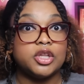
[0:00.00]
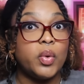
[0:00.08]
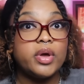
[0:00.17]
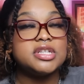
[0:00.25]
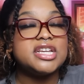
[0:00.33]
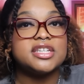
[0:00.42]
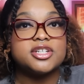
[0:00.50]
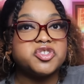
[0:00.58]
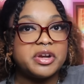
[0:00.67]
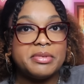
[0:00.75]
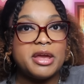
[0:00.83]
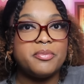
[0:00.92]
Loyalty is
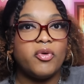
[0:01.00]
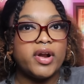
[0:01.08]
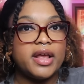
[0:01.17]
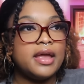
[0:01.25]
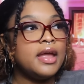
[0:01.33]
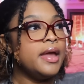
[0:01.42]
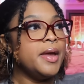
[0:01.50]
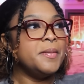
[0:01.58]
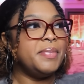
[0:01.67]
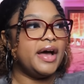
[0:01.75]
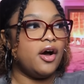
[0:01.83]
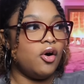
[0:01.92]
extremely important,
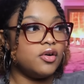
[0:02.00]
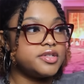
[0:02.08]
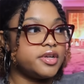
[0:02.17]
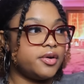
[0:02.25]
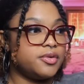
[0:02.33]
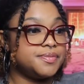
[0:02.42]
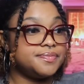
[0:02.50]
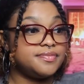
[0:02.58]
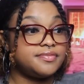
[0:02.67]
but also